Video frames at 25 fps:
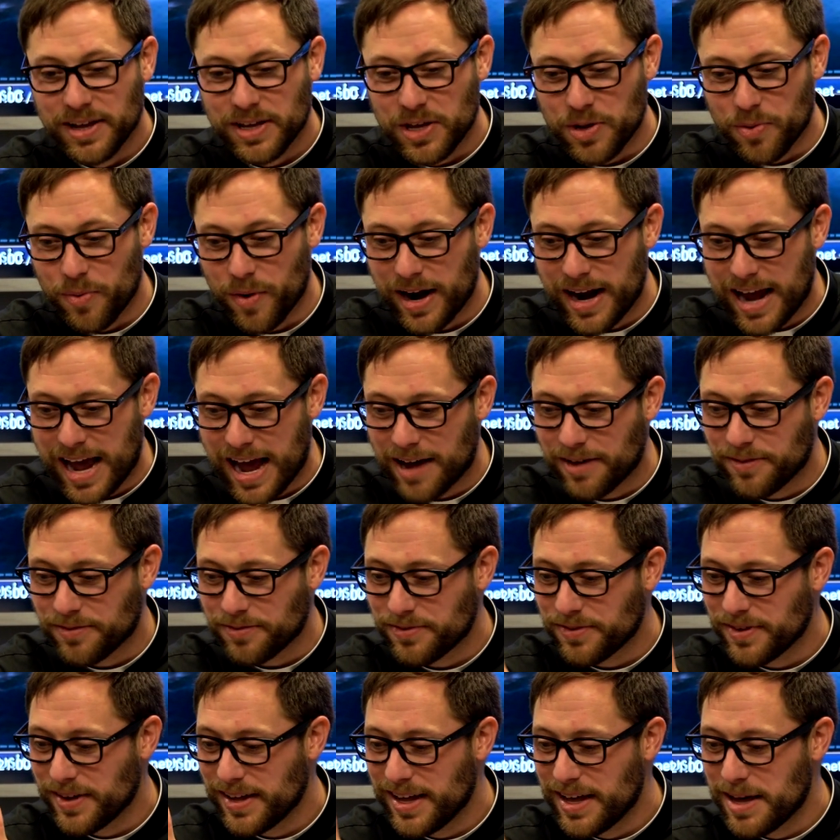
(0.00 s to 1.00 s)
You want to
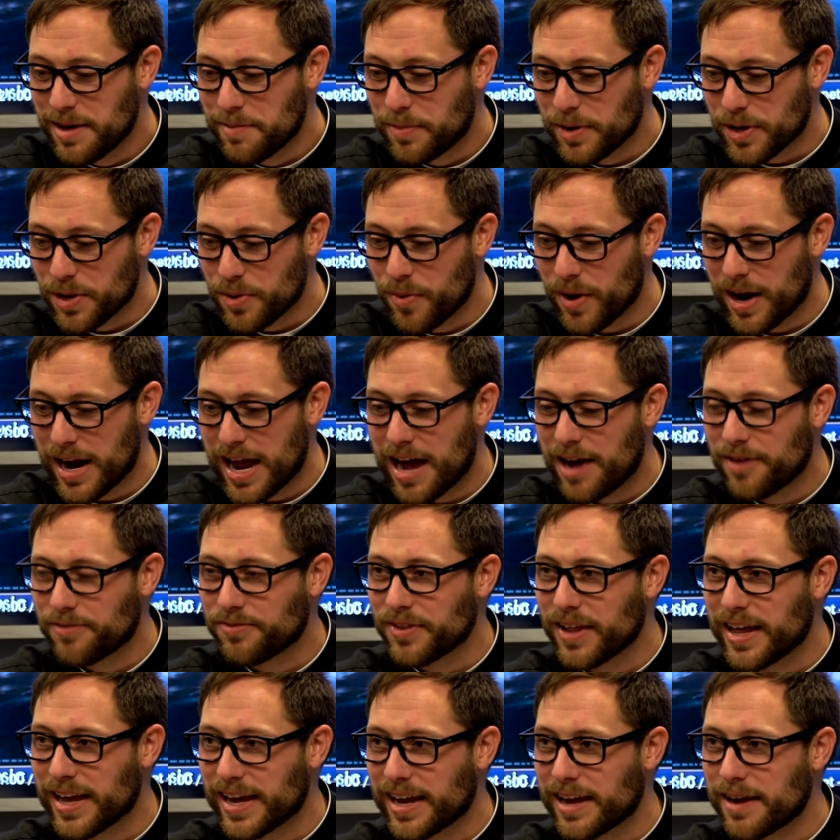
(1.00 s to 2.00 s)
have, but you want to
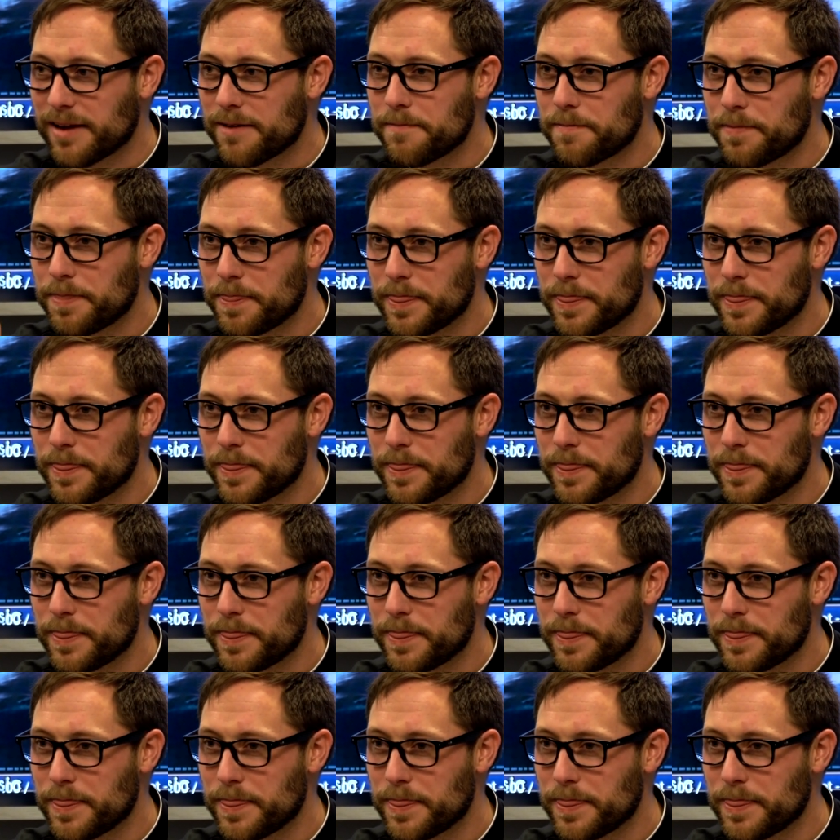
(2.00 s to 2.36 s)
have like